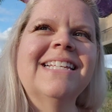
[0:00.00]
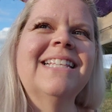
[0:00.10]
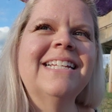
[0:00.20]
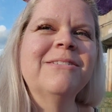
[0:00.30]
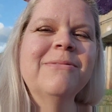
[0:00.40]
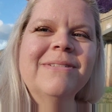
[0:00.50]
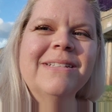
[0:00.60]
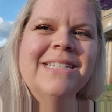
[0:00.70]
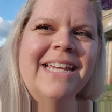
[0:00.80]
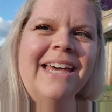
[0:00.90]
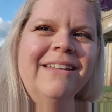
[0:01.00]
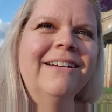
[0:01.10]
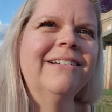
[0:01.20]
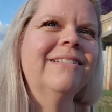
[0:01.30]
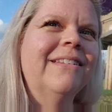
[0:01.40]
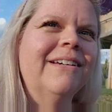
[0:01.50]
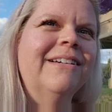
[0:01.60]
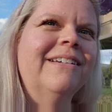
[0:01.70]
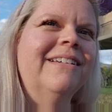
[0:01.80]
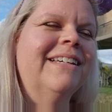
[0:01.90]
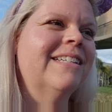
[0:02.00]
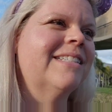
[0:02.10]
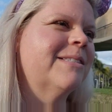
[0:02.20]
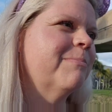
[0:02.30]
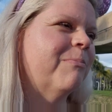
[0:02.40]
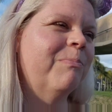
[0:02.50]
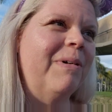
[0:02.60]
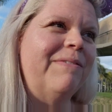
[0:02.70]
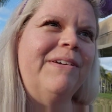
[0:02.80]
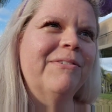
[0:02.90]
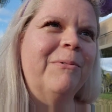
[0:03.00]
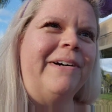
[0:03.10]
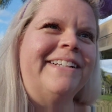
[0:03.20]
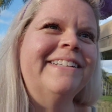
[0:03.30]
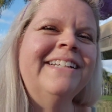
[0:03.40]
that they do together is my favorite one.